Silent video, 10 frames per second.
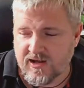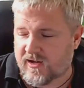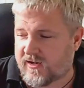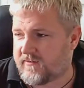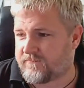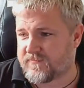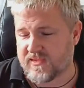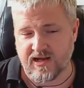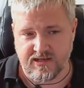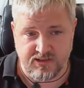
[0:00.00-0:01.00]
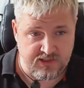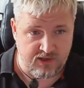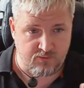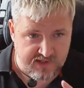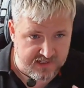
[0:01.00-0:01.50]
Um, and, you
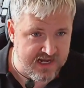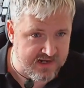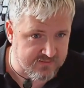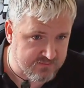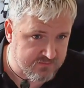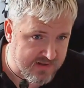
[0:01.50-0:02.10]
know, we, again,